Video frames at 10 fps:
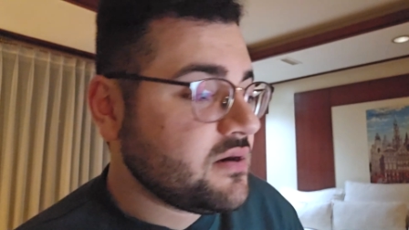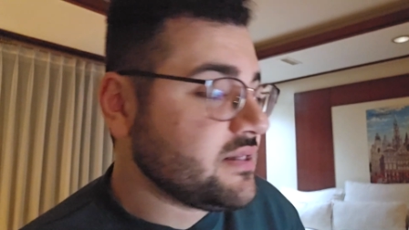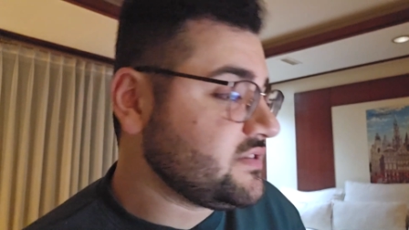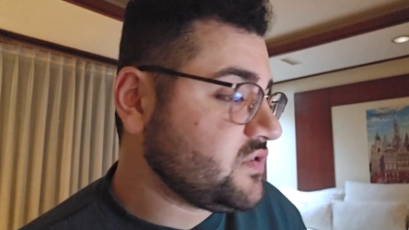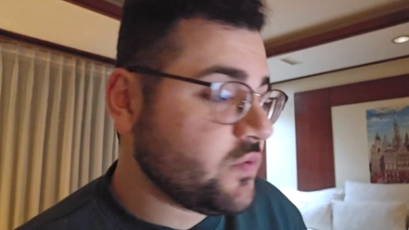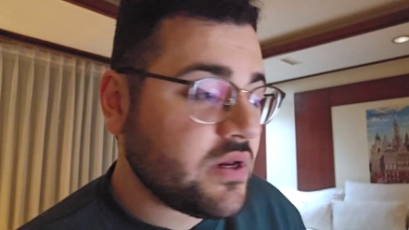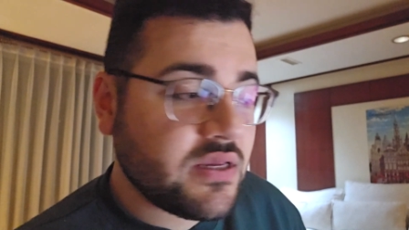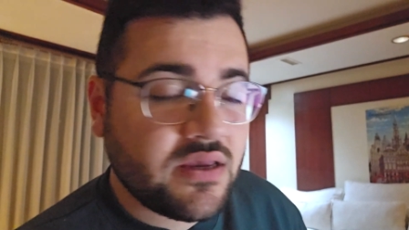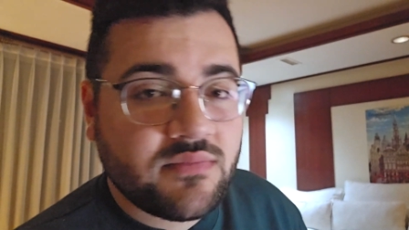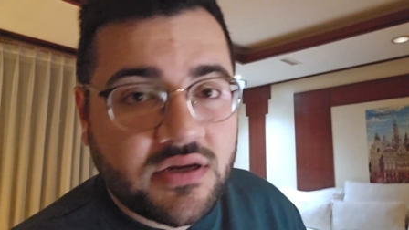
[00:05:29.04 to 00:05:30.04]
It's 2
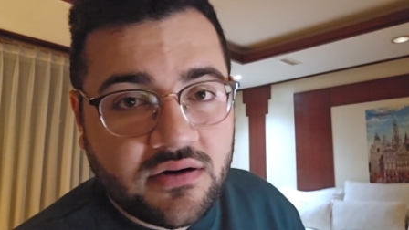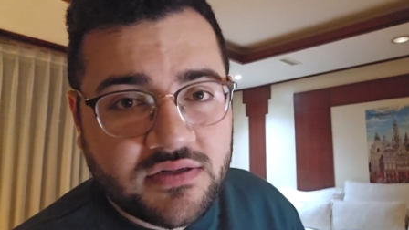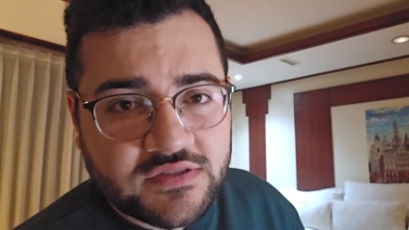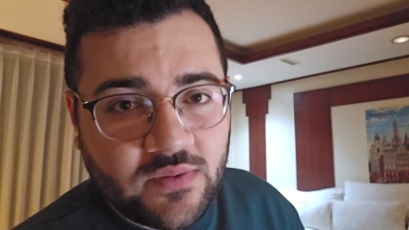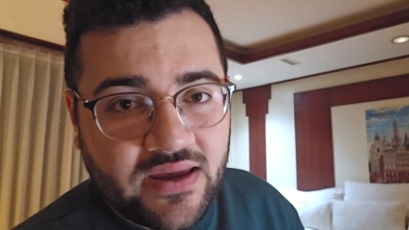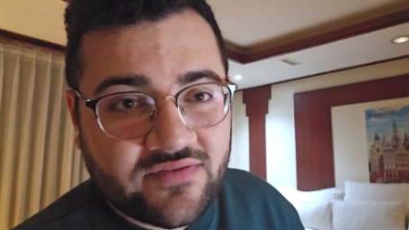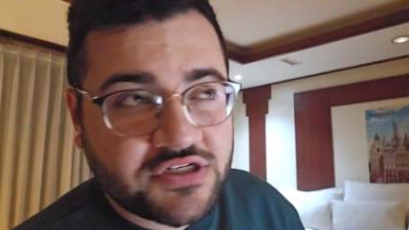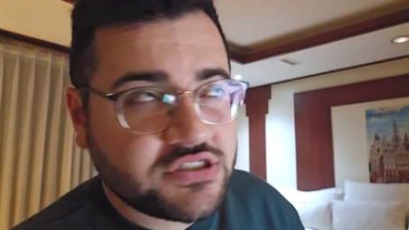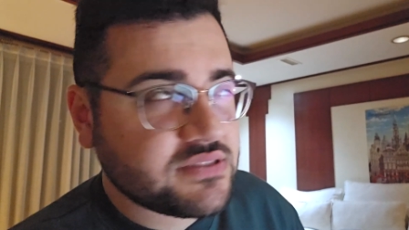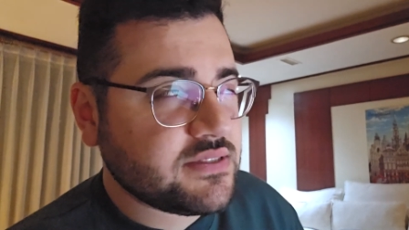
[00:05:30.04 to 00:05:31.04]
a.m. here, so I have a
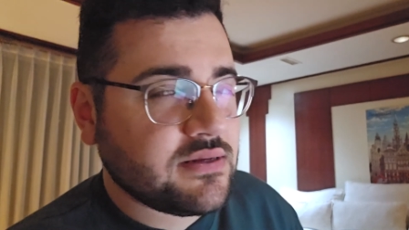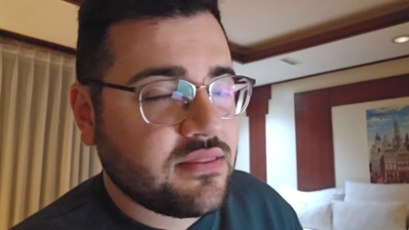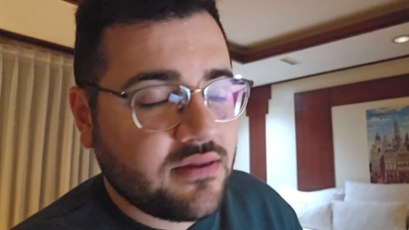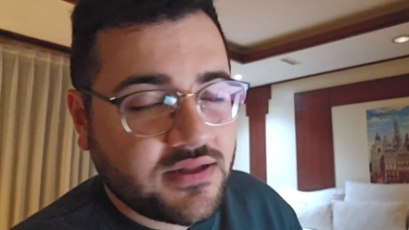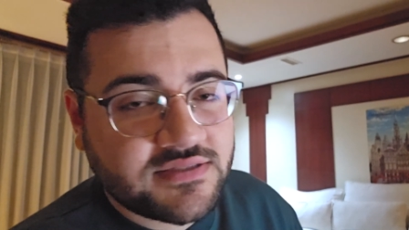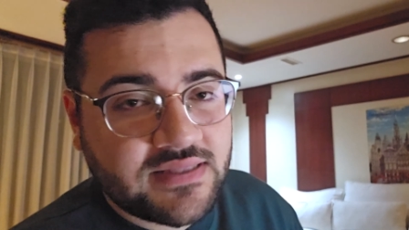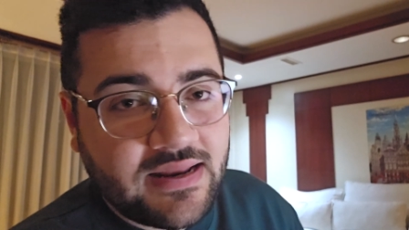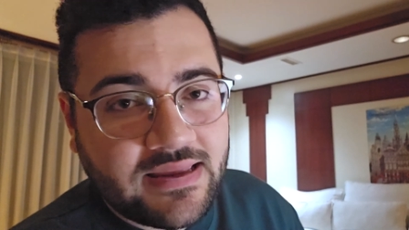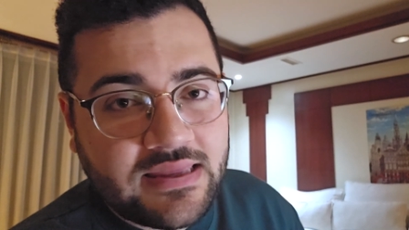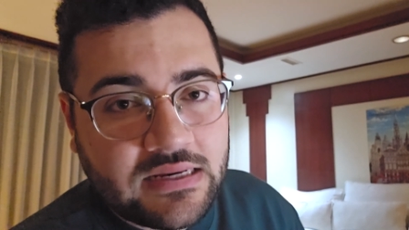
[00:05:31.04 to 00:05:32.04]
shit ton of thoughts that I
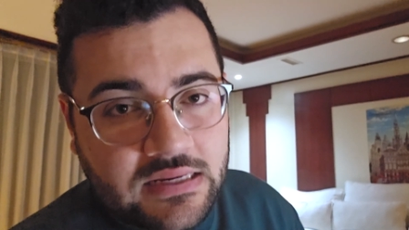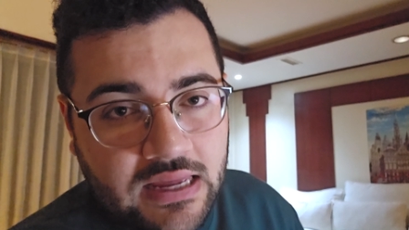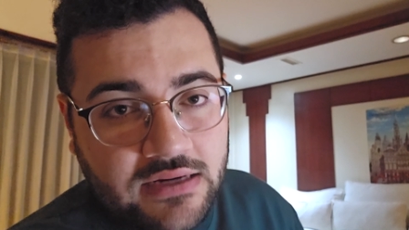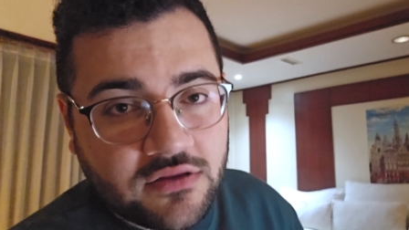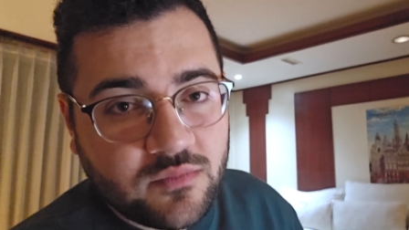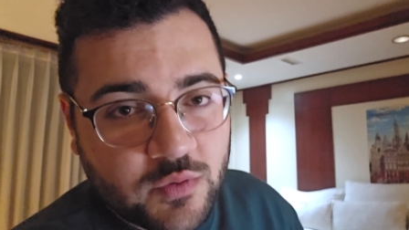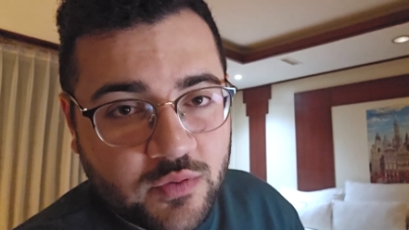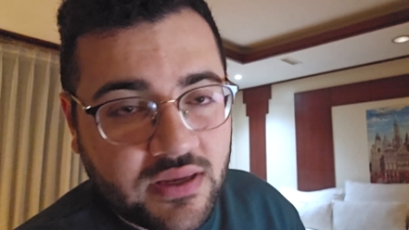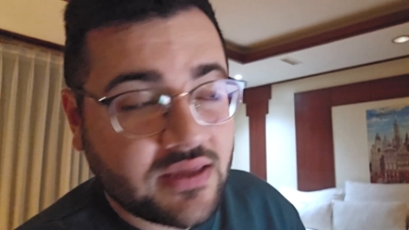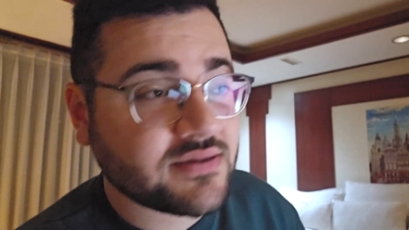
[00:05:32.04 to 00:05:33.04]
cannot
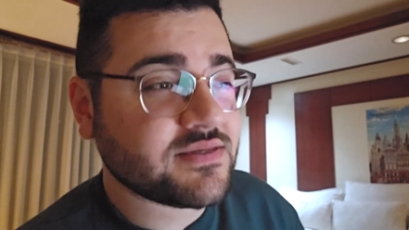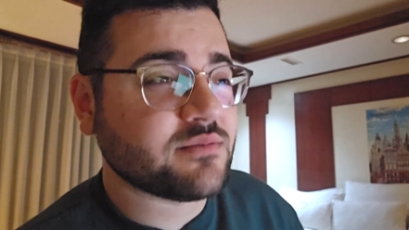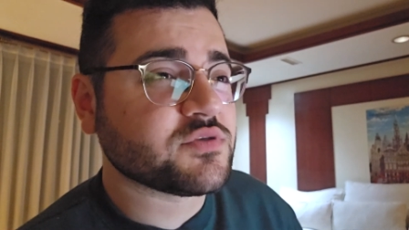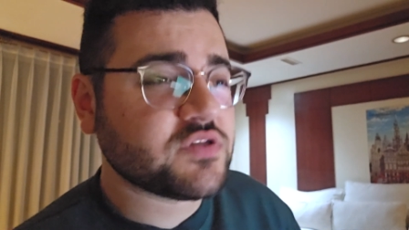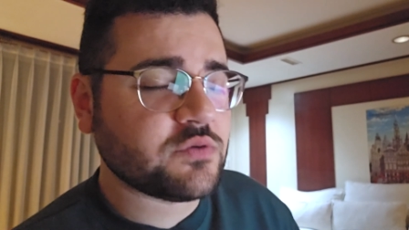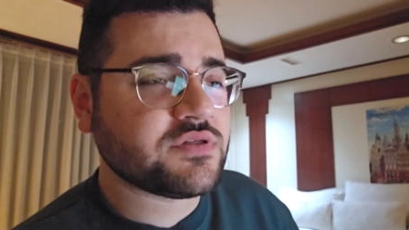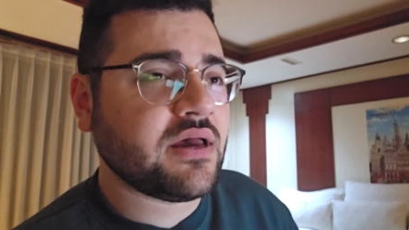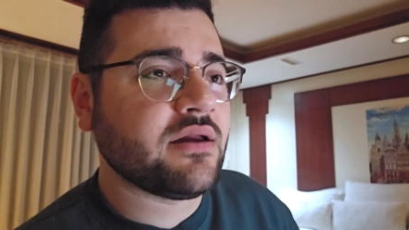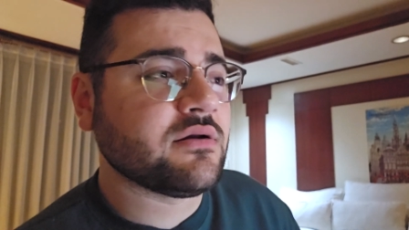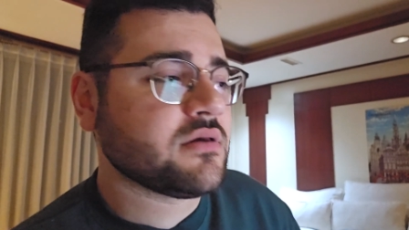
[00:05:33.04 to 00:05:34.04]
communicate because I'm so
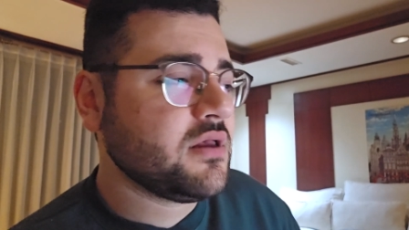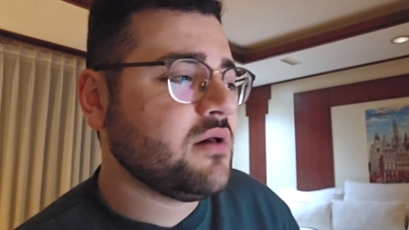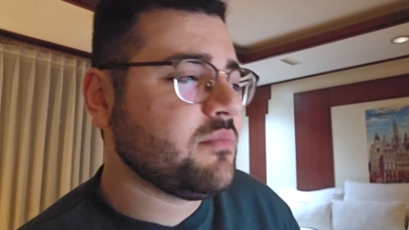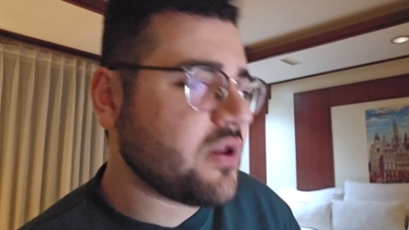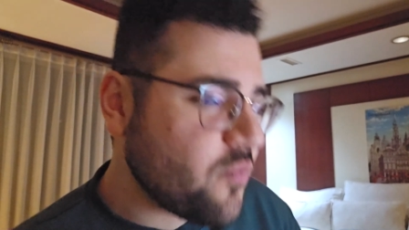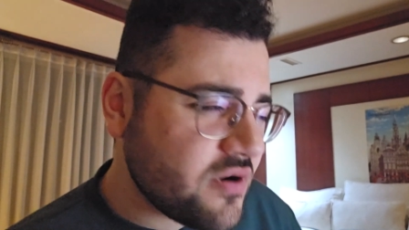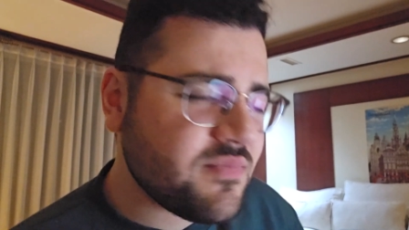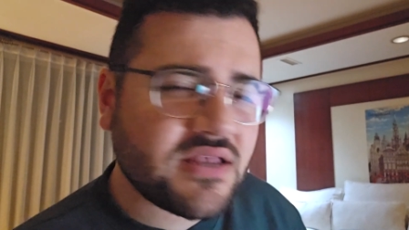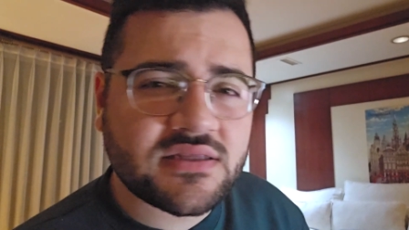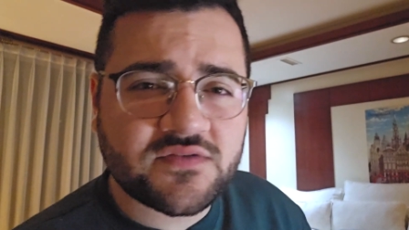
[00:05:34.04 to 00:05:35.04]
tired. But I want to
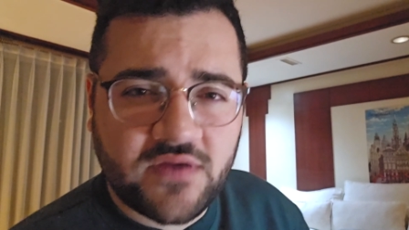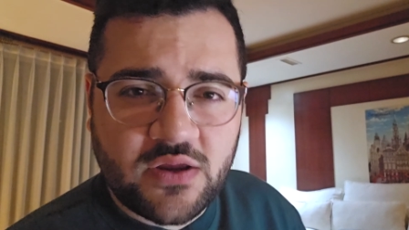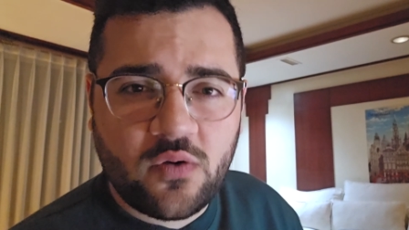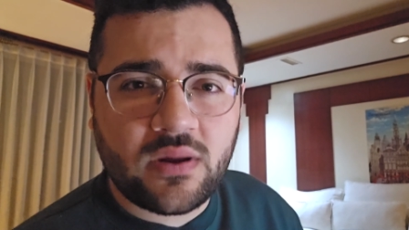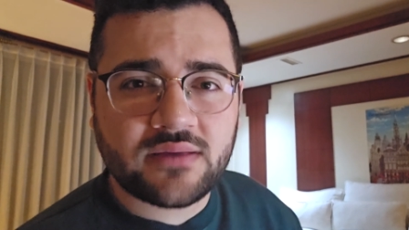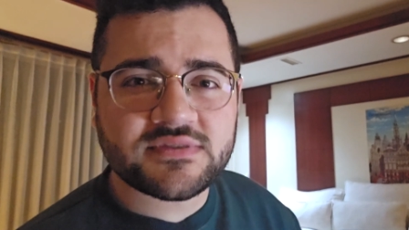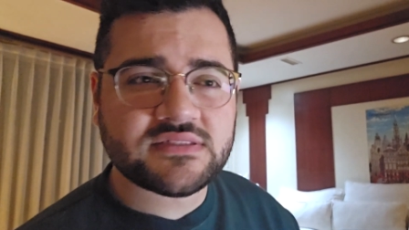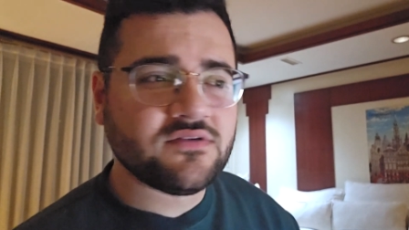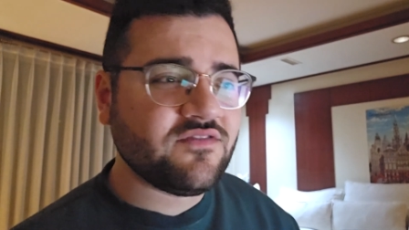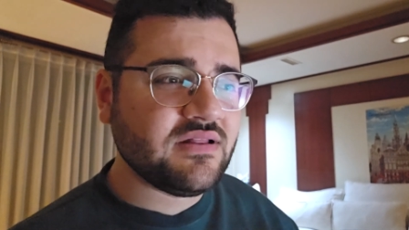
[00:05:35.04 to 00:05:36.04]
make this video while I'm
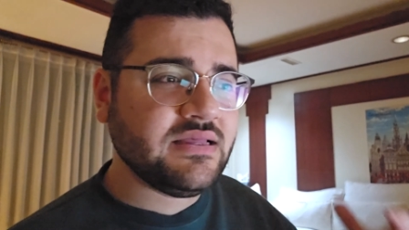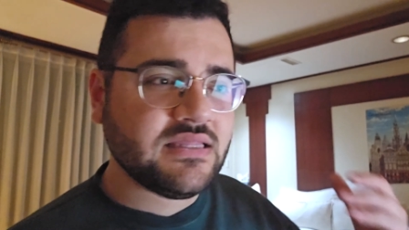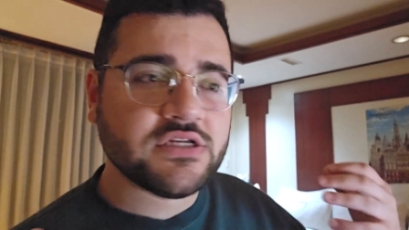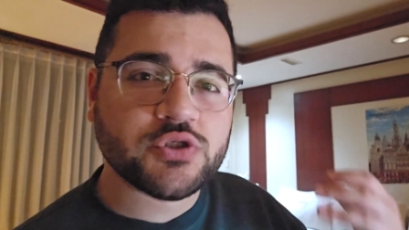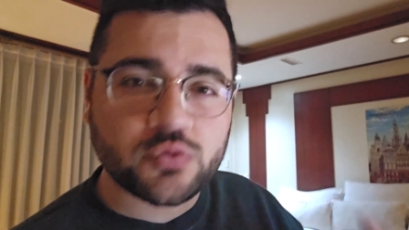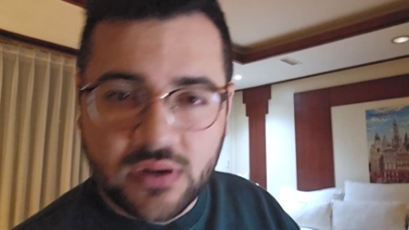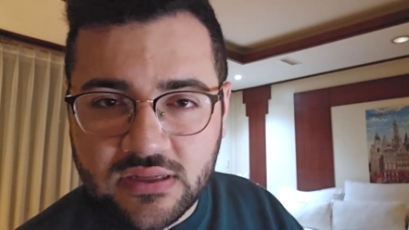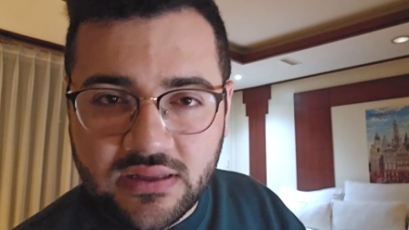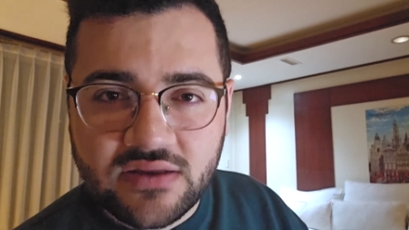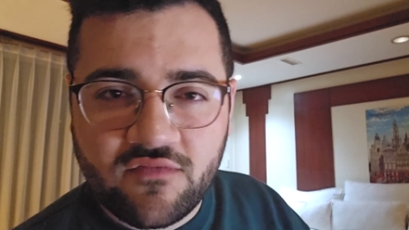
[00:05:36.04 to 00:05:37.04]
still feeling the
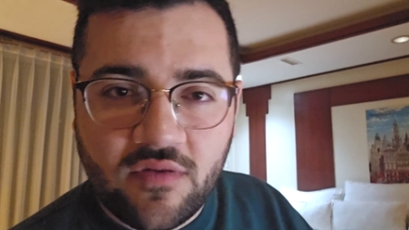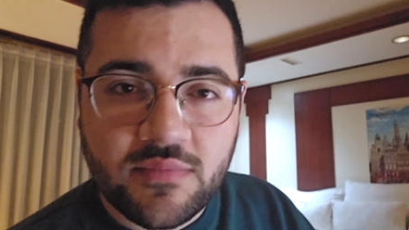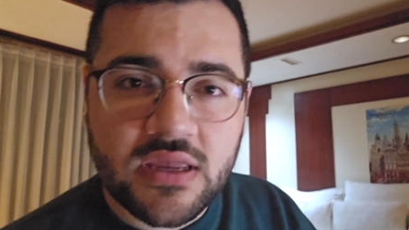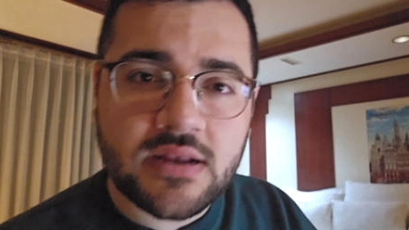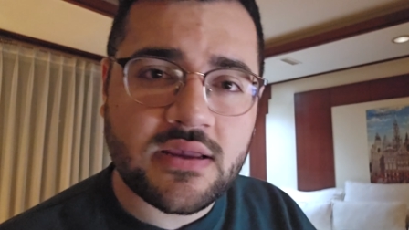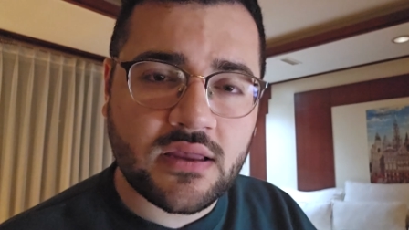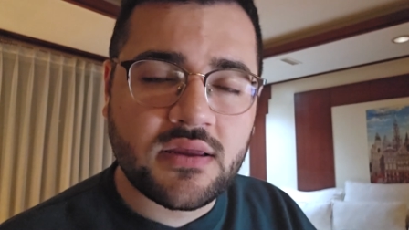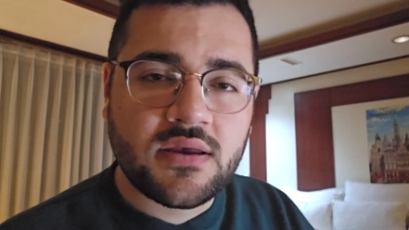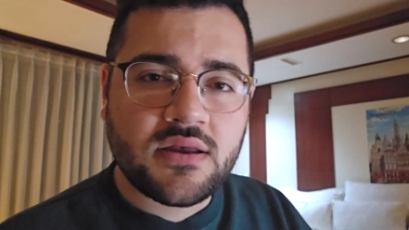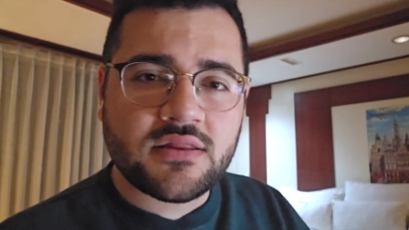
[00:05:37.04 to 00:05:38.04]
adrenaline from getting
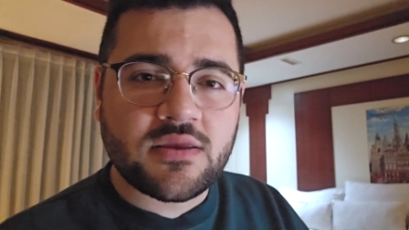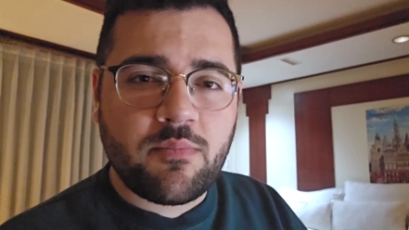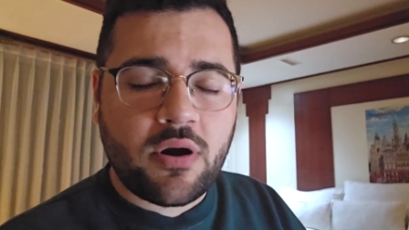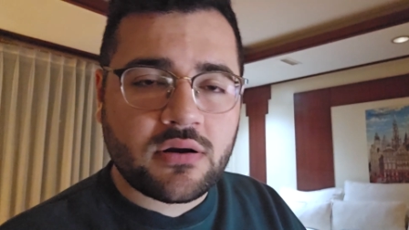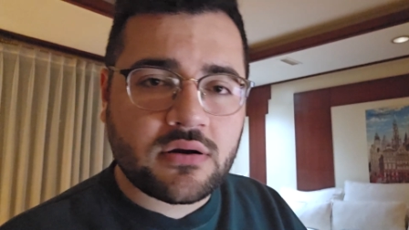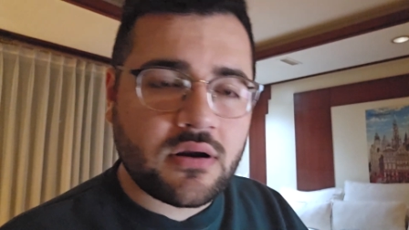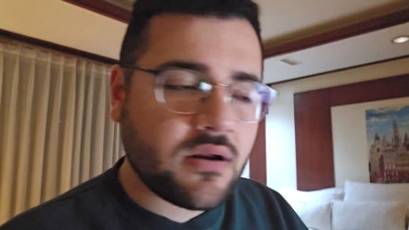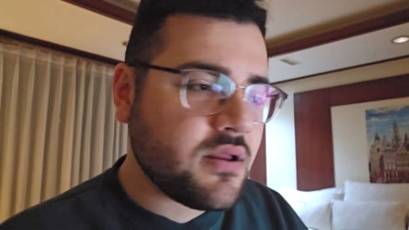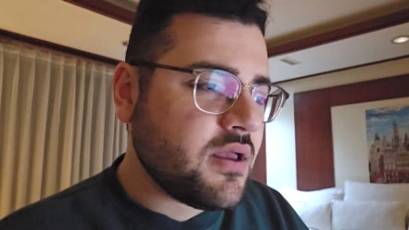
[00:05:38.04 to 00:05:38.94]
the partner.